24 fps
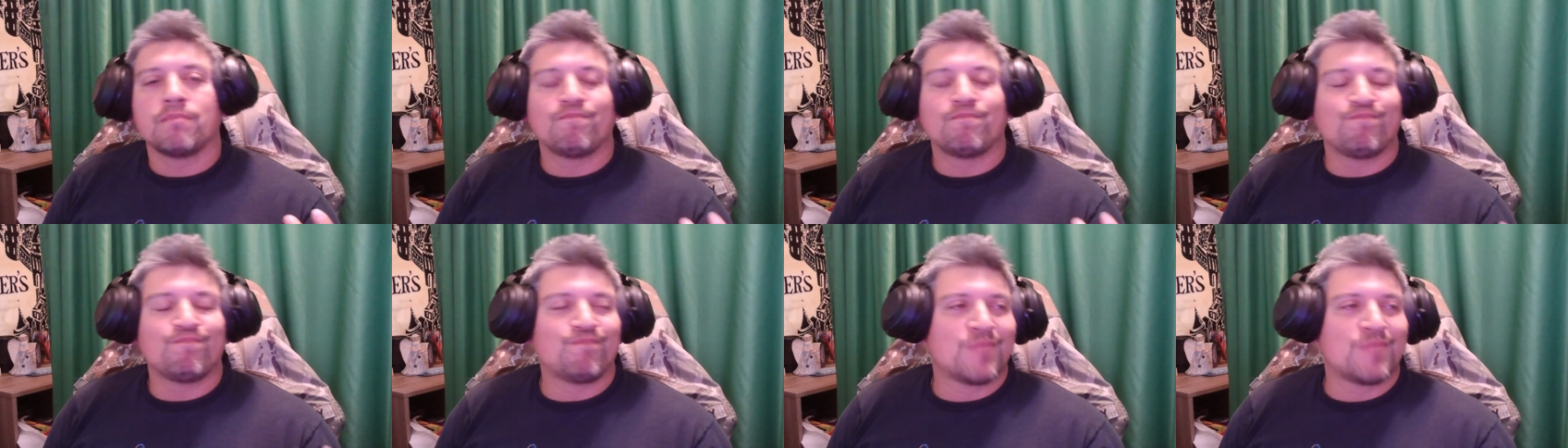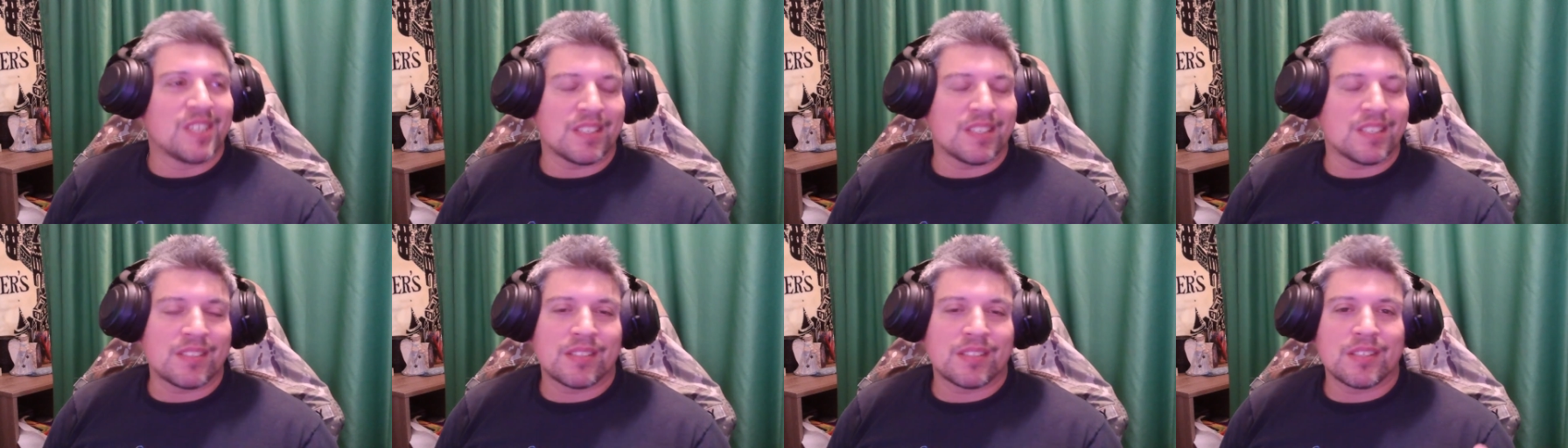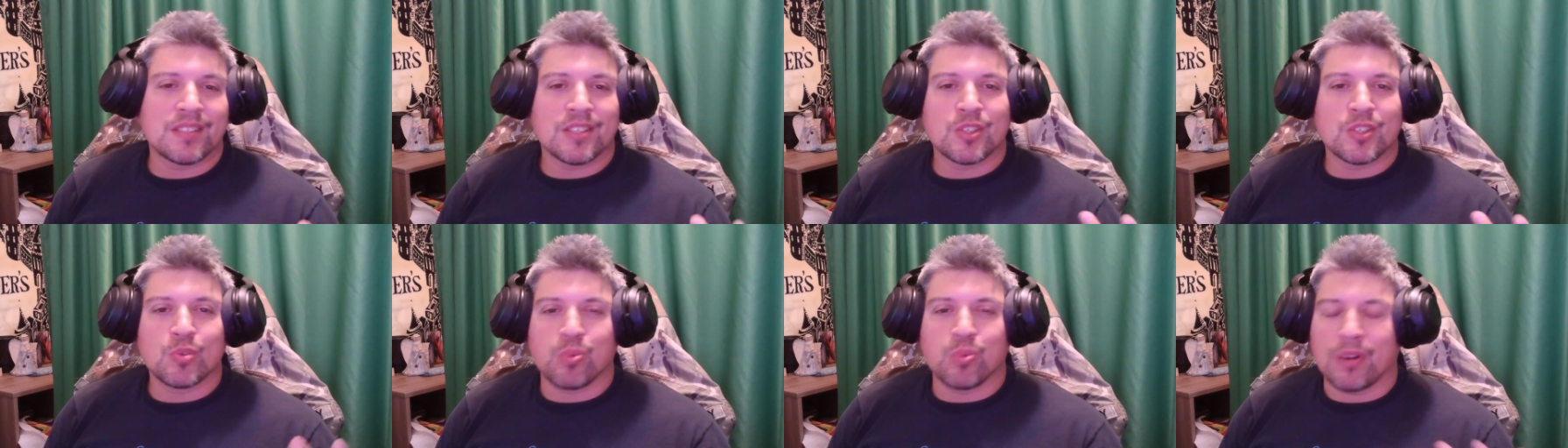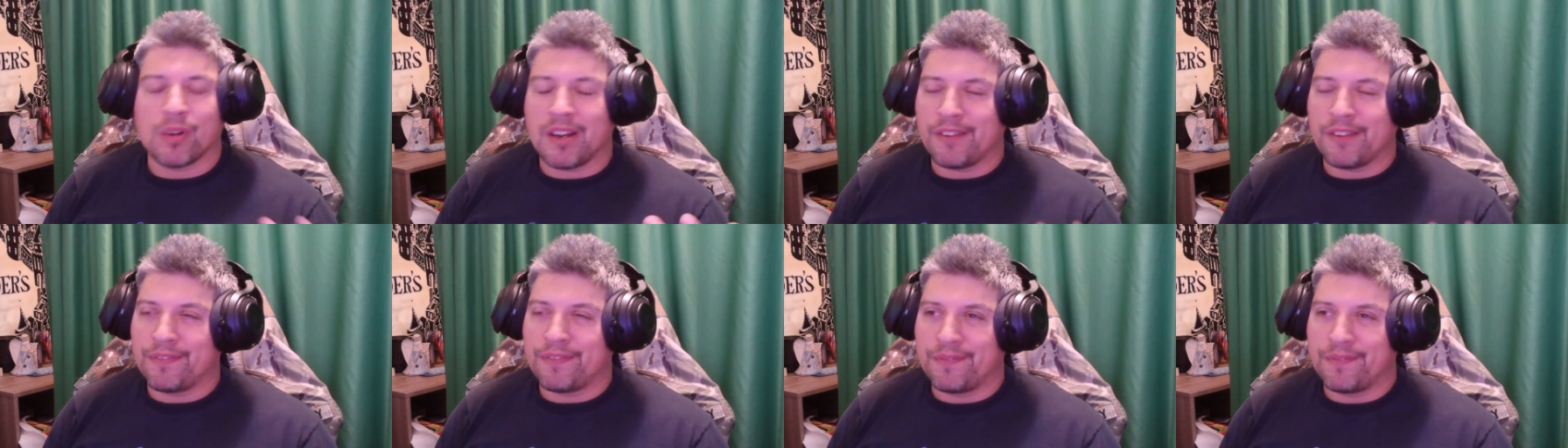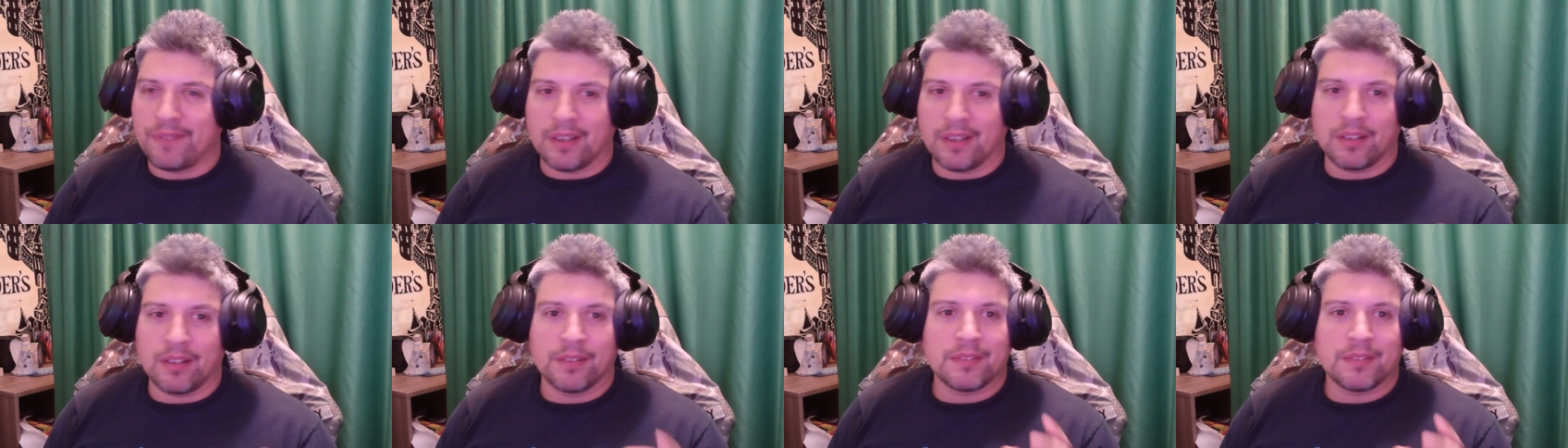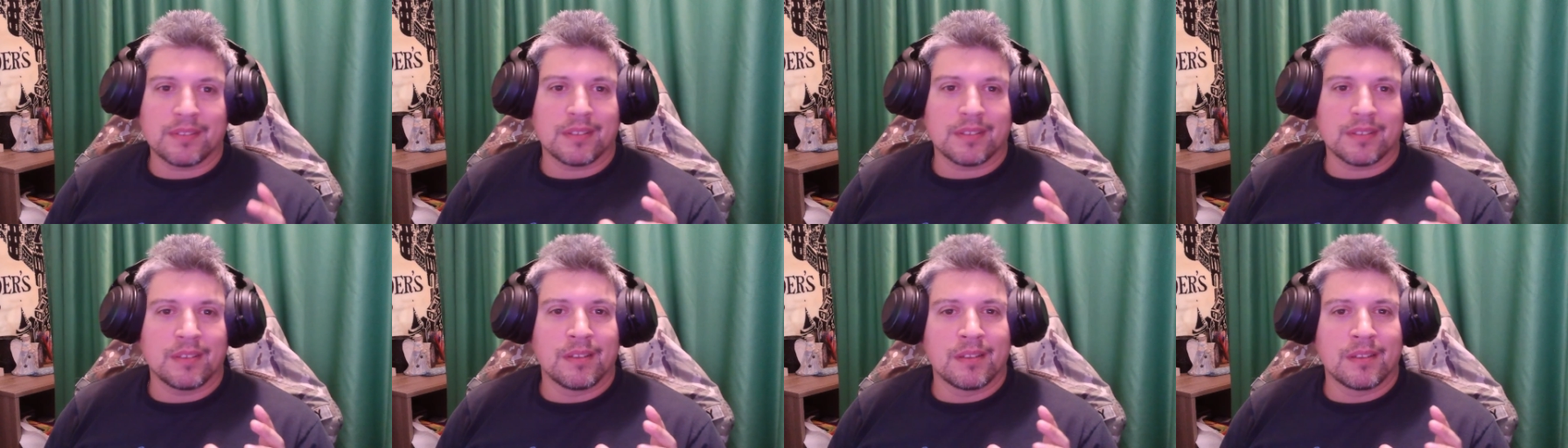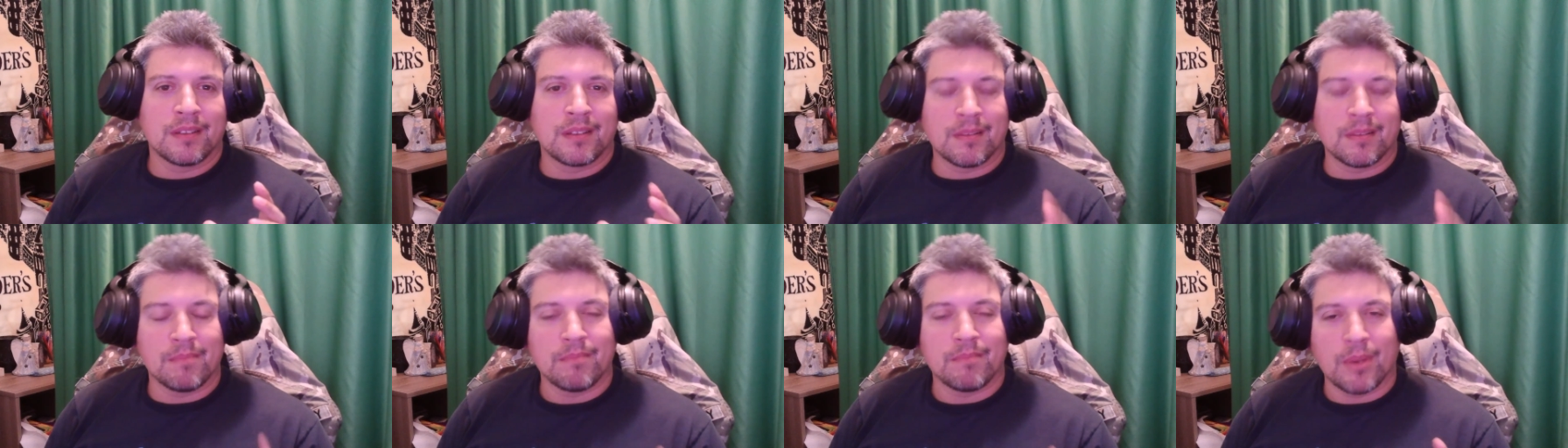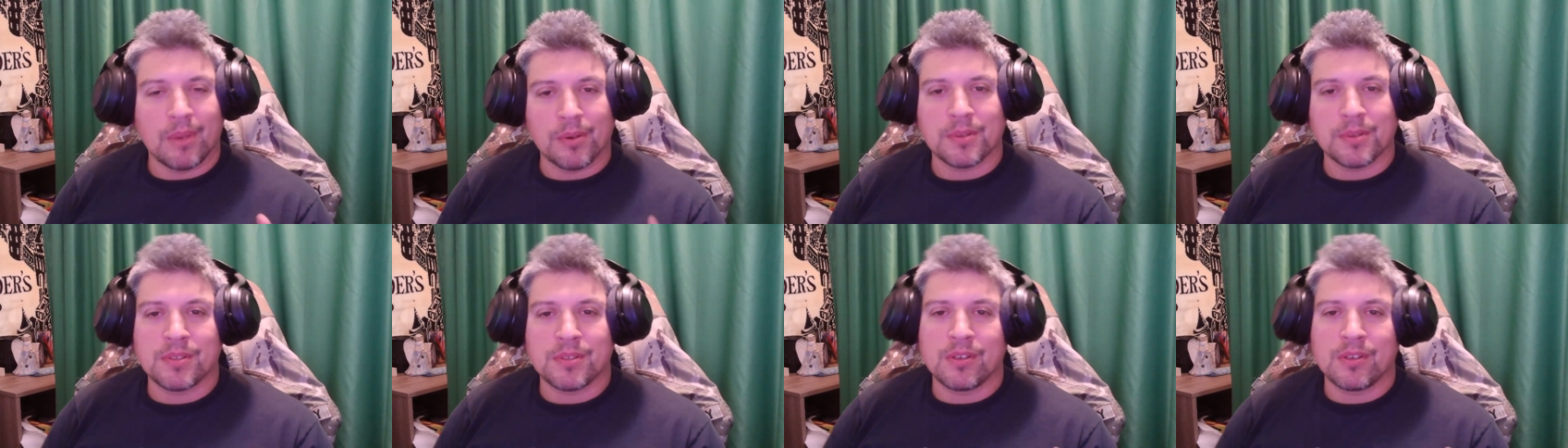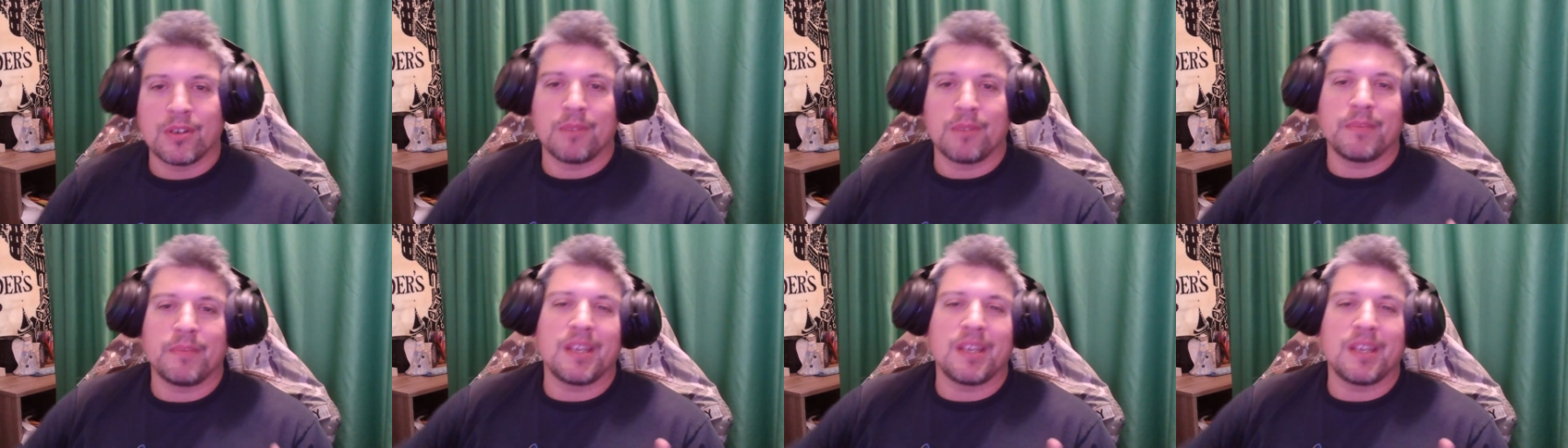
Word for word: This is where I felt the most home,